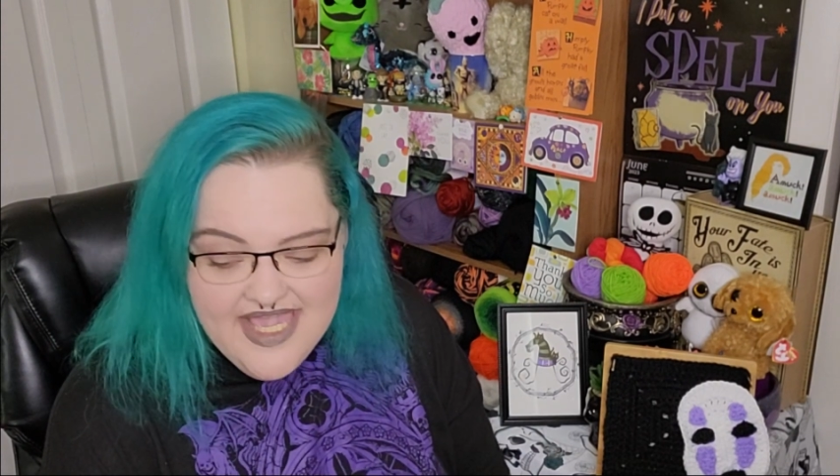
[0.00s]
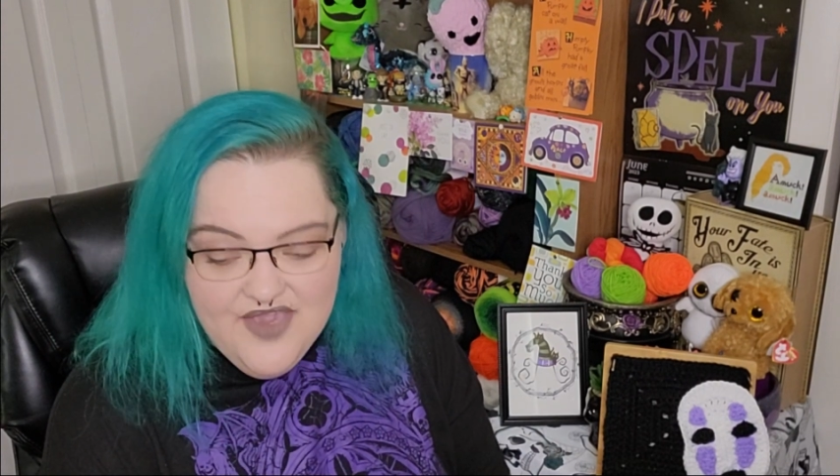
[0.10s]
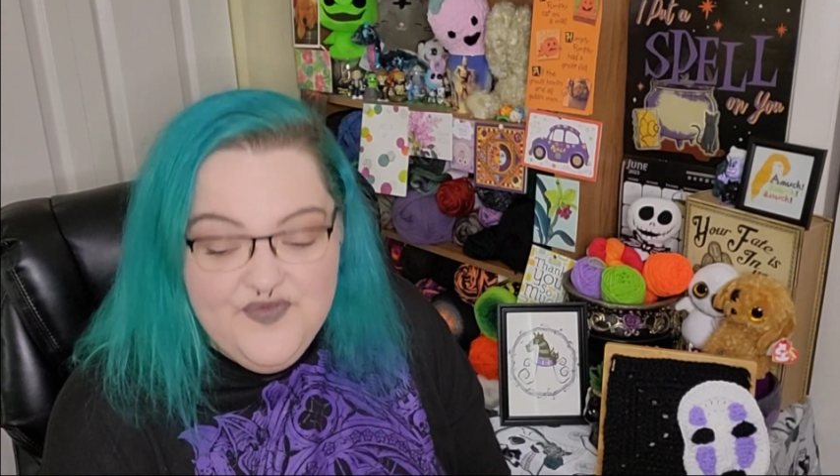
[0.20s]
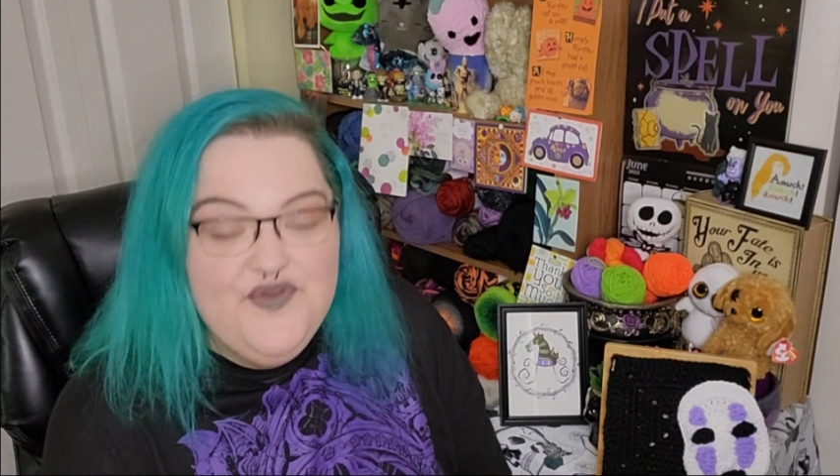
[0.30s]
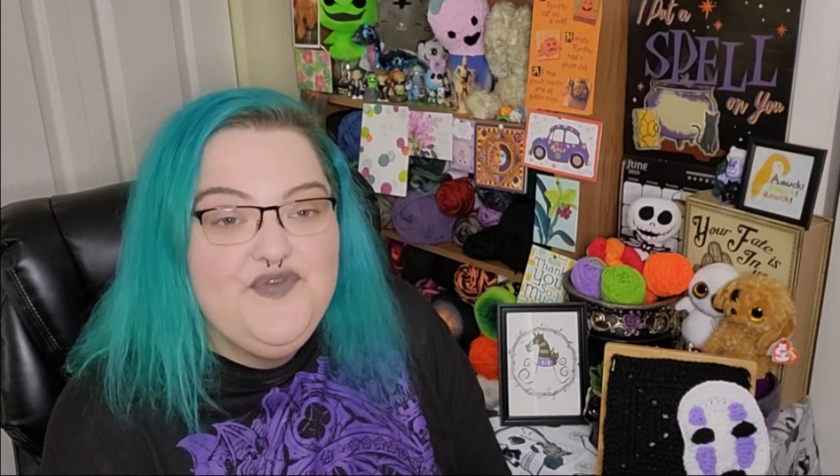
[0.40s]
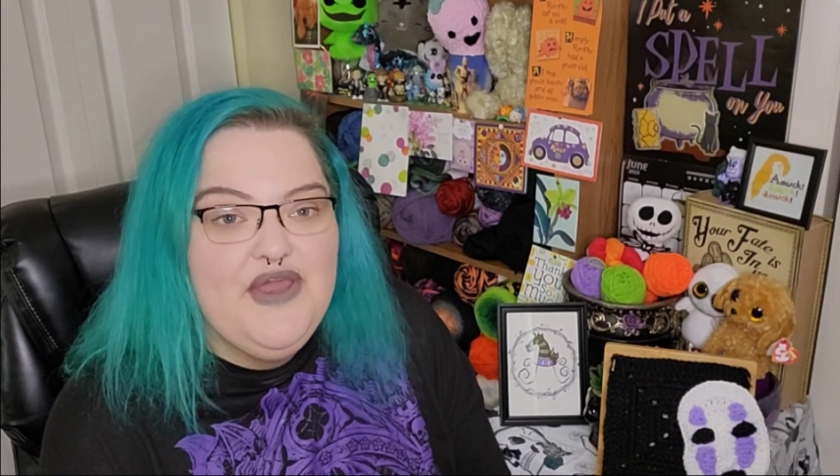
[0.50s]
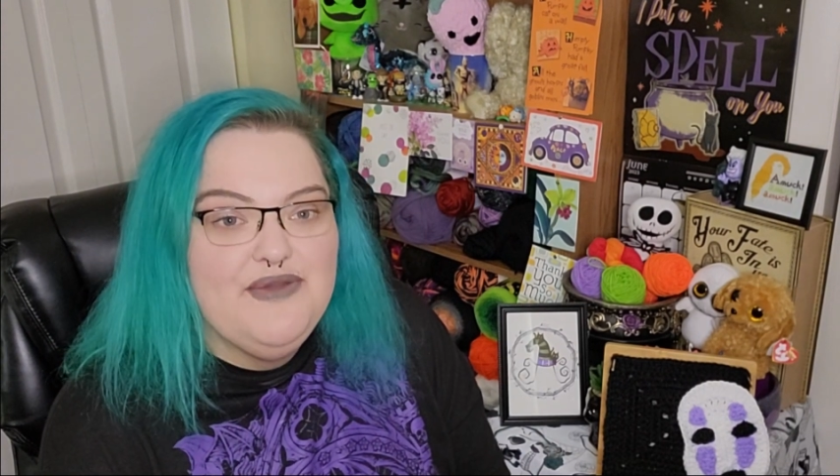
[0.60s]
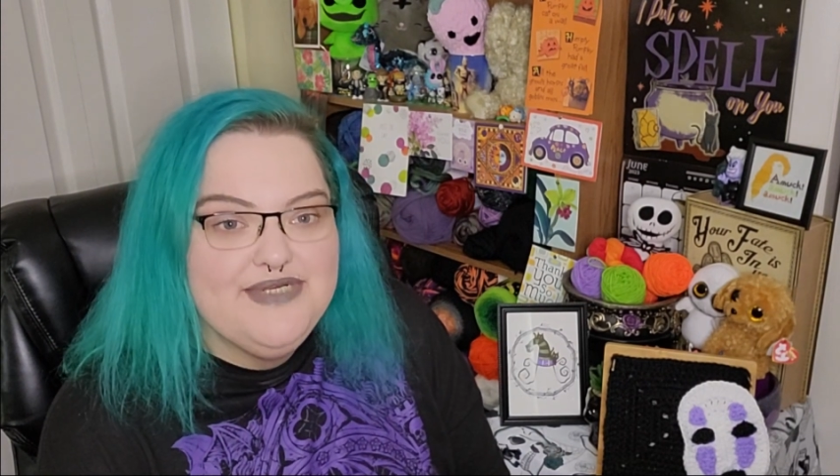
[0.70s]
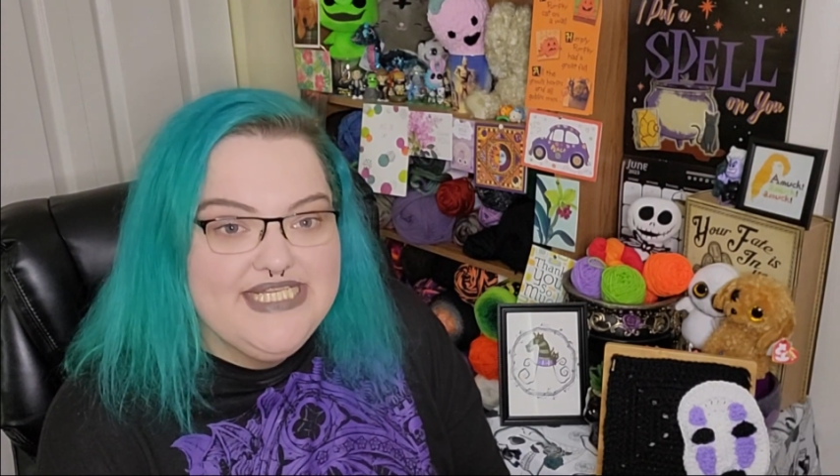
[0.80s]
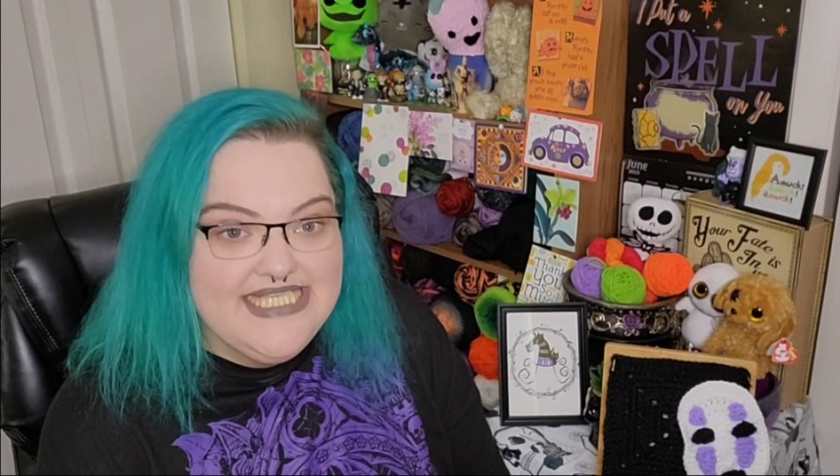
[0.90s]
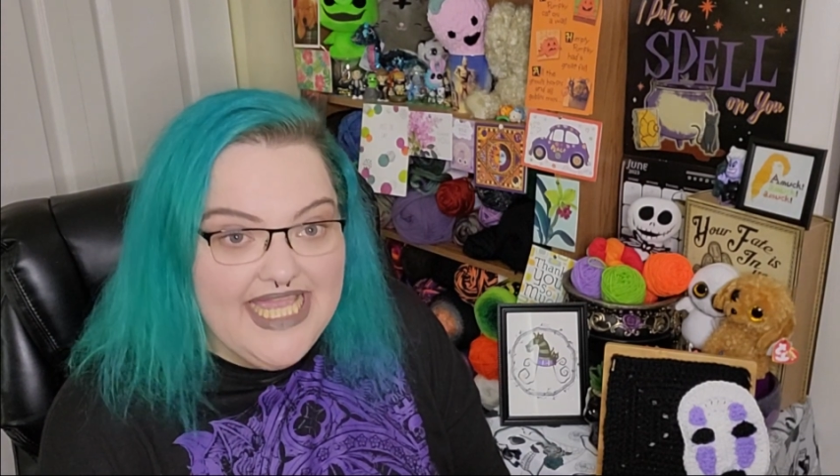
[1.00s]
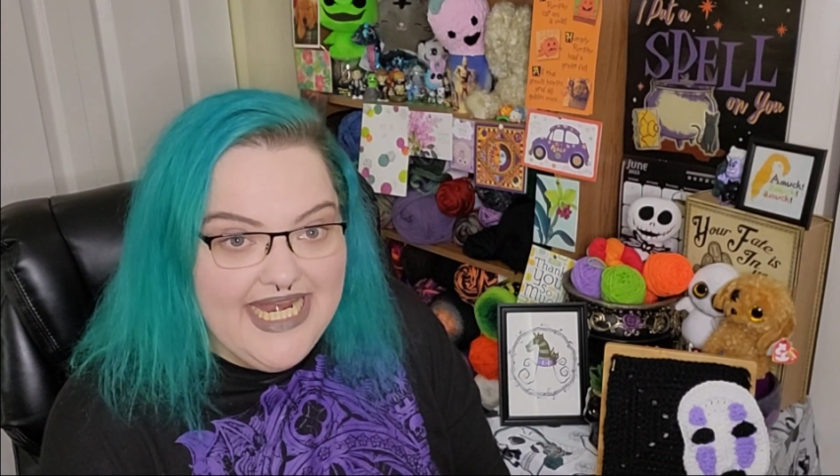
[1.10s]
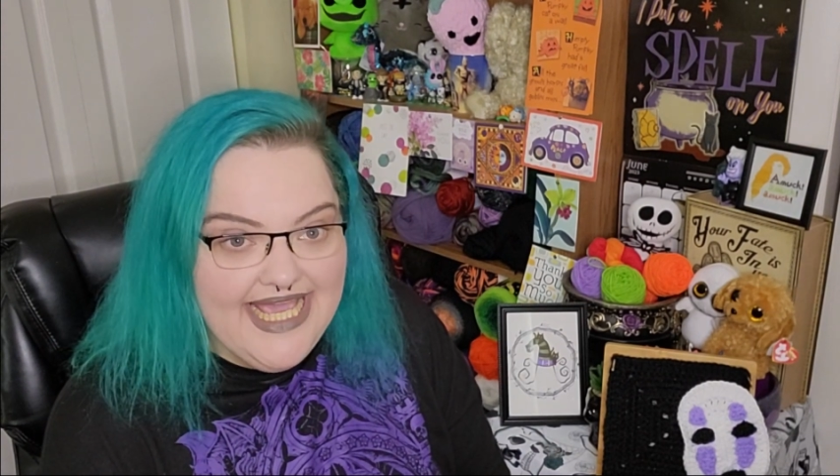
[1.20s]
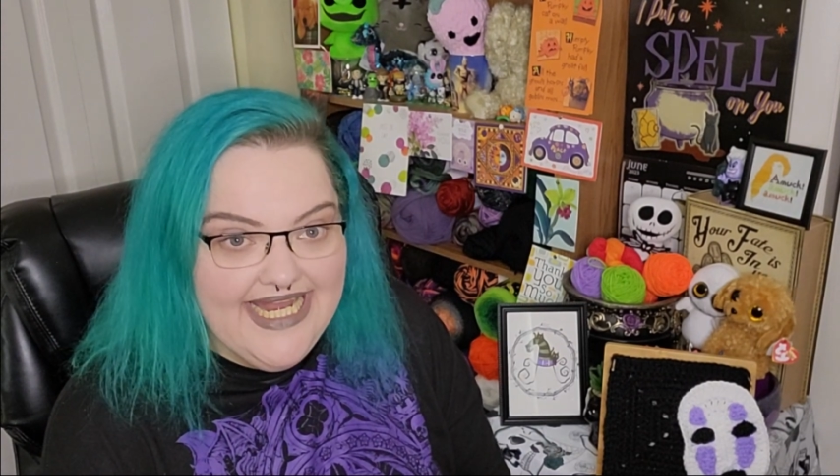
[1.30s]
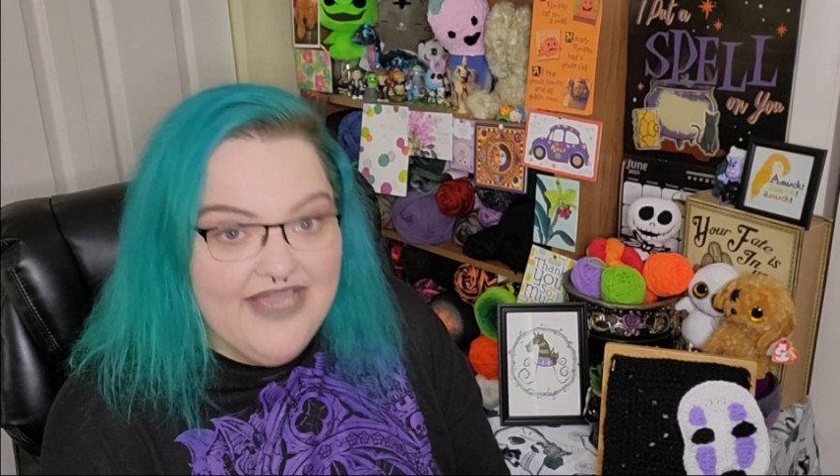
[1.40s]
If you've never
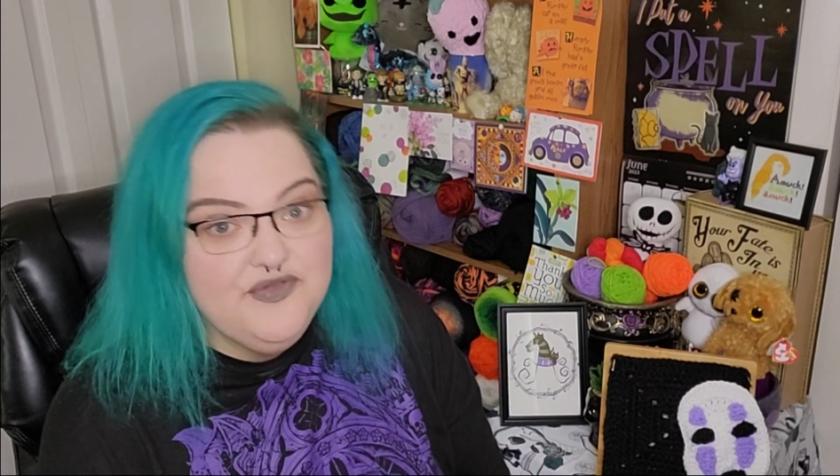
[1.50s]
seen it,